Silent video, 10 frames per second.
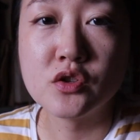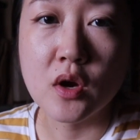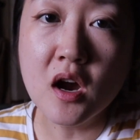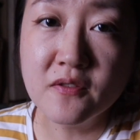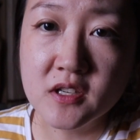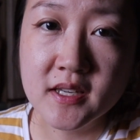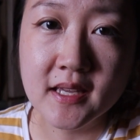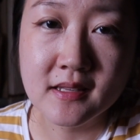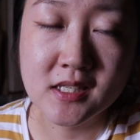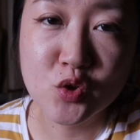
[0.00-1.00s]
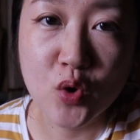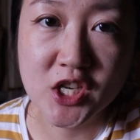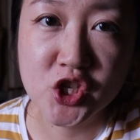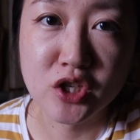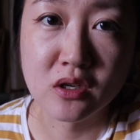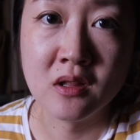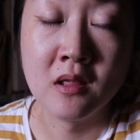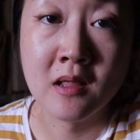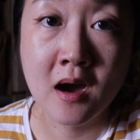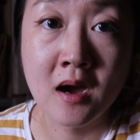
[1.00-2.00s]
So I often get this question a
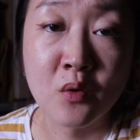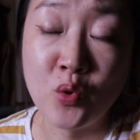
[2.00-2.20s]
lot,